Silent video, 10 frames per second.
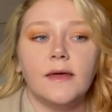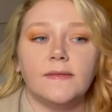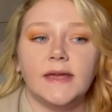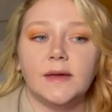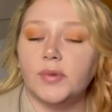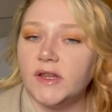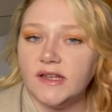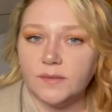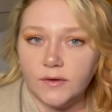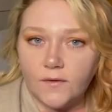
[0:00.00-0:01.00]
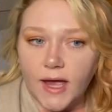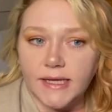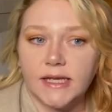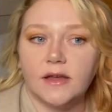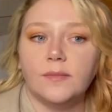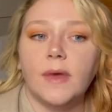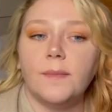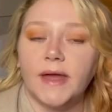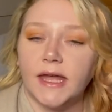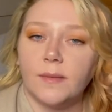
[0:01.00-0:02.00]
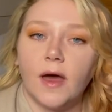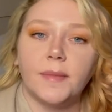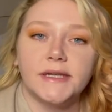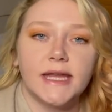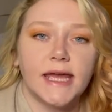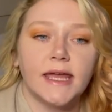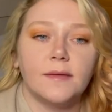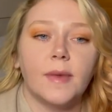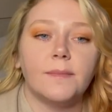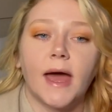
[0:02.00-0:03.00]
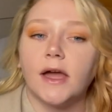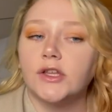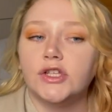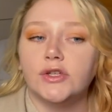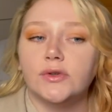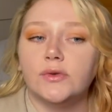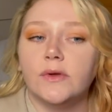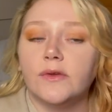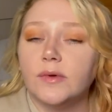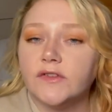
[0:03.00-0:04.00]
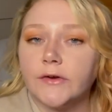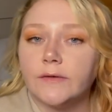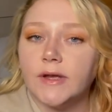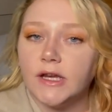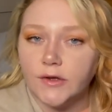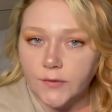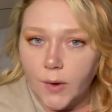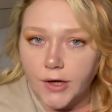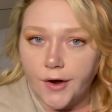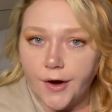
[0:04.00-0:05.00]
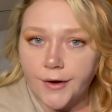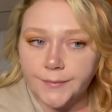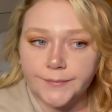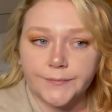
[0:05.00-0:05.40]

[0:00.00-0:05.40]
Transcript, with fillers: the police would find him, pick him up, and take him back to the reserve in a squad car.